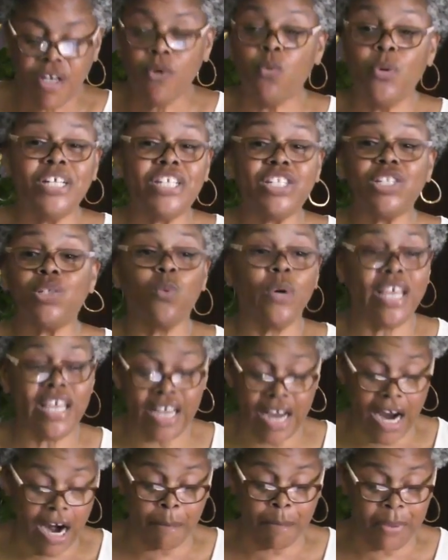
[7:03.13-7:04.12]
We
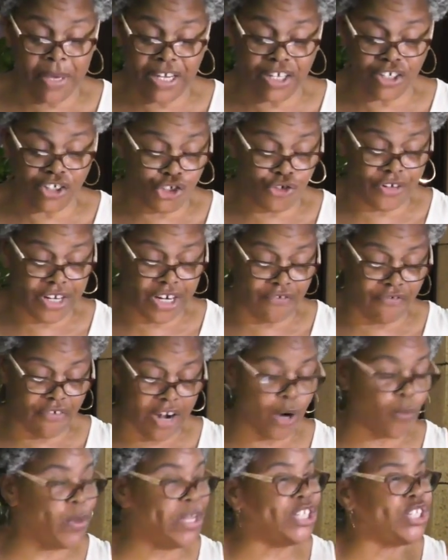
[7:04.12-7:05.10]
swing our bigotry
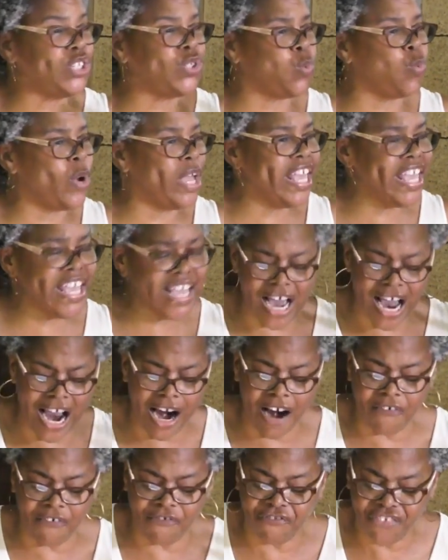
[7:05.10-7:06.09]
around. We swing
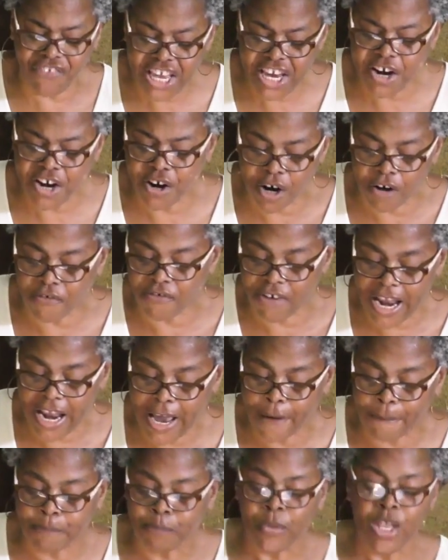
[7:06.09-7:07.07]
our fear
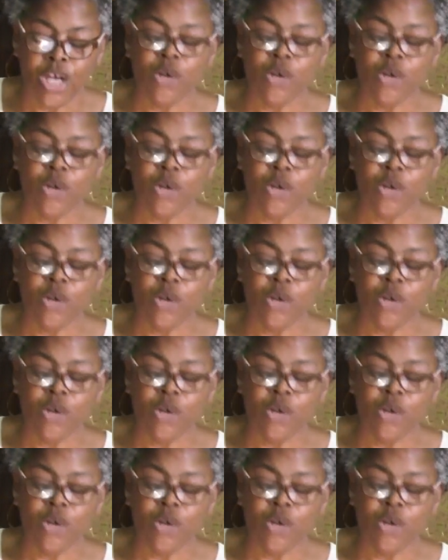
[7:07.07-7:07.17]
around.